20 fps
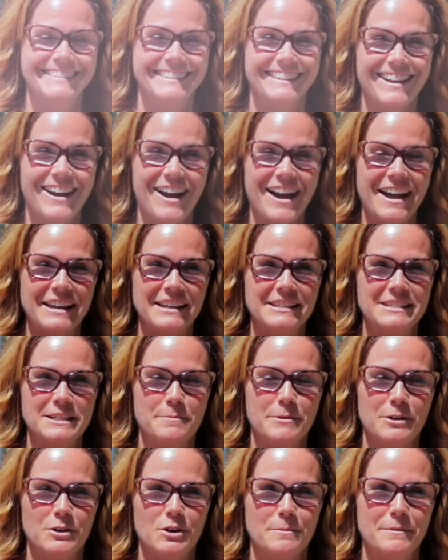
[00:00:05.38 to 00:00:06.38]
Hi
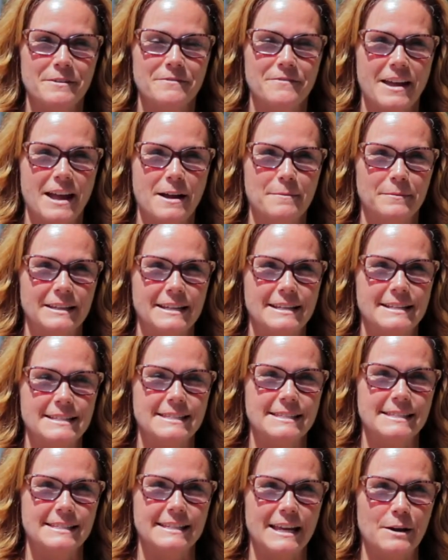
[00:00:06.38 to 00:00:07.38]
E.W Norman
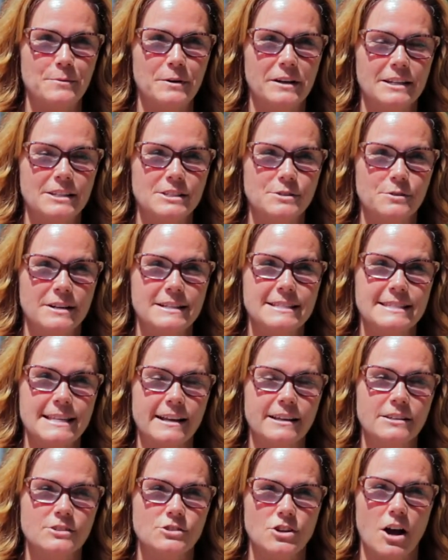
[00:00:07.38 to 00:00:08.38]
families. Today we're going to do our
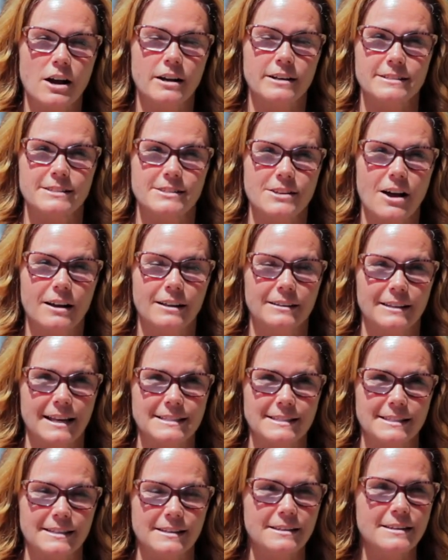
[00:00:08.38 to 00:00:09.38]
second chalk and sock
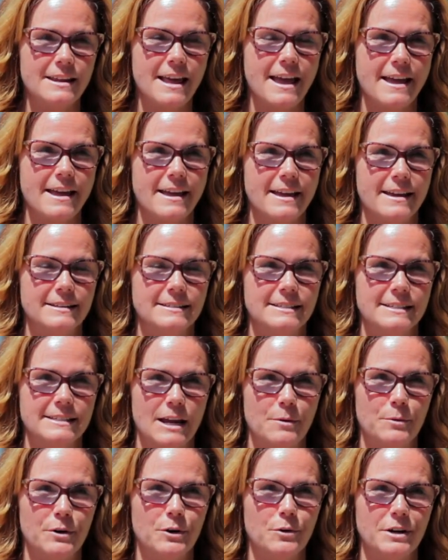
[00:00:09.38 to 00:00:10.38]
lesson, and
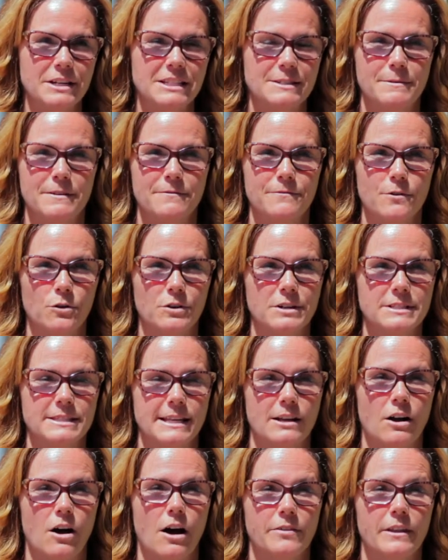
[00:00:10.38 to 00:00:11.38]
today we're going to be
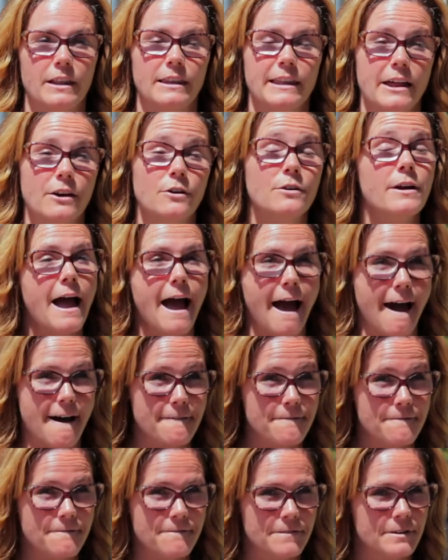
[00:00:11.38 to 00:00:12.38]
focusing on the letter F.
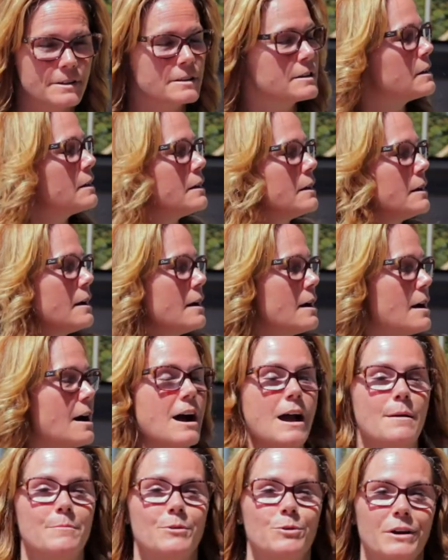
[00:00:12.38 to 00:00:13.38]

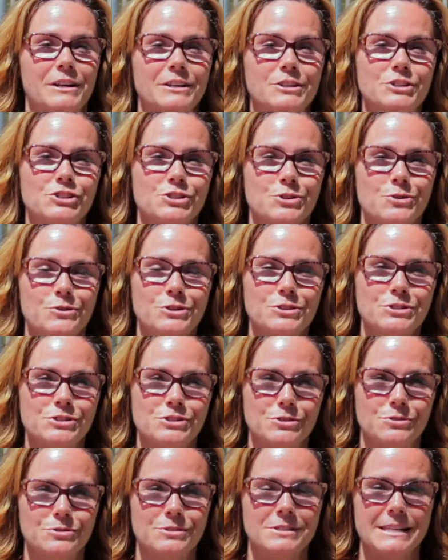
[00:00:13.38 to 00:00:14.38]
I'm going to show the
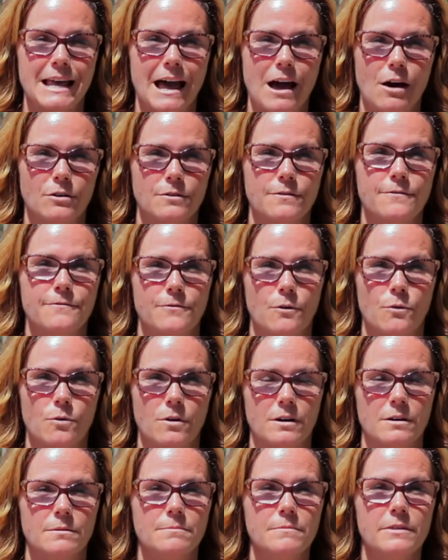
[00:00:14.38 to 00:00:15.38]
students how to
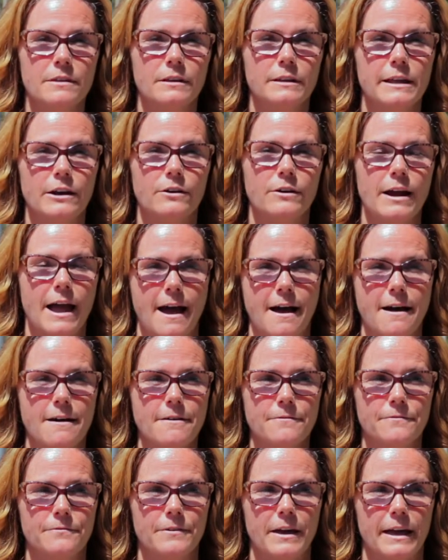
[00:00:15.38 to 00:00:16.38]
form the letter
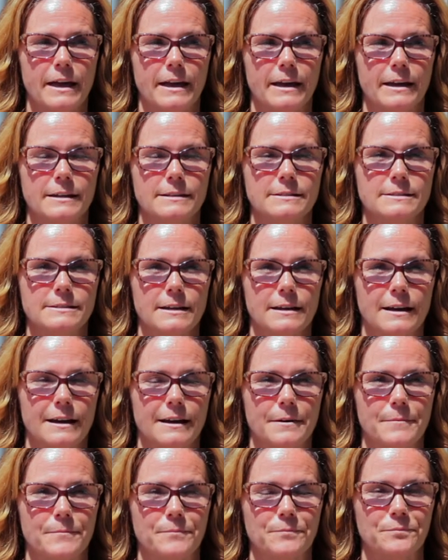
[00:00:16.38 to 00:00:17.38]
F, and
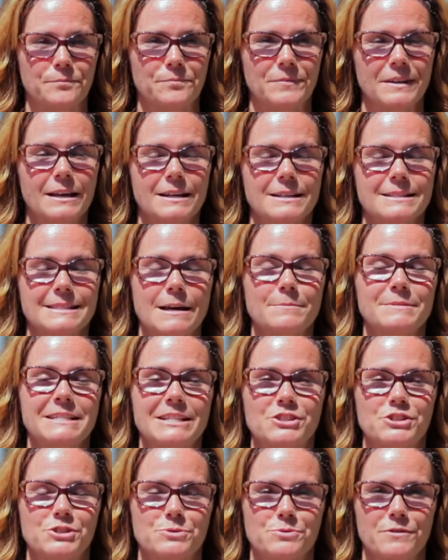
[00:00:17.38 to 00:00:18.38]
some
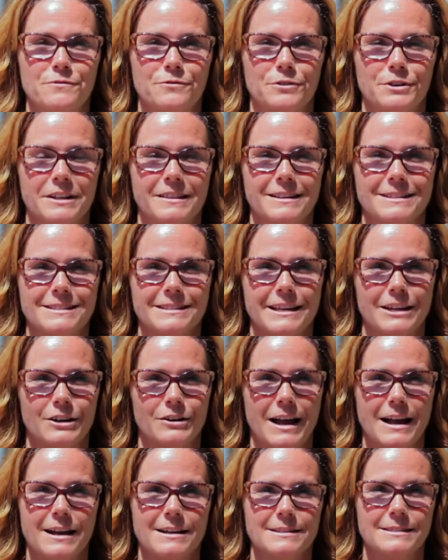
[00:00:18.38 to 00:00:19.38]
teachers refer to this letter
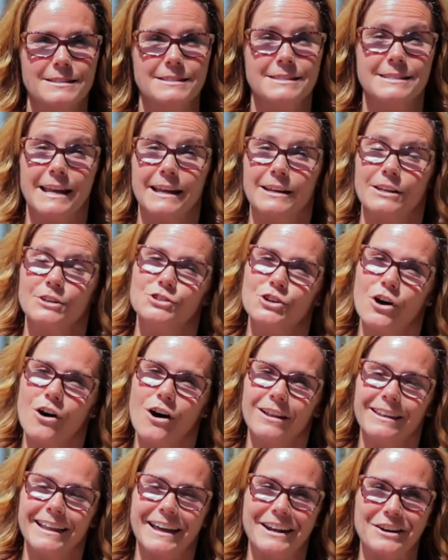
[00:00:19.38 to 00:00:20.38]
as a standing
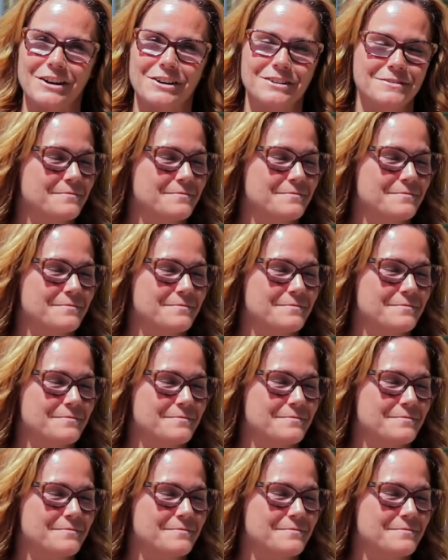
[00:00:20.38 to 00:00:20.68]
tall letter.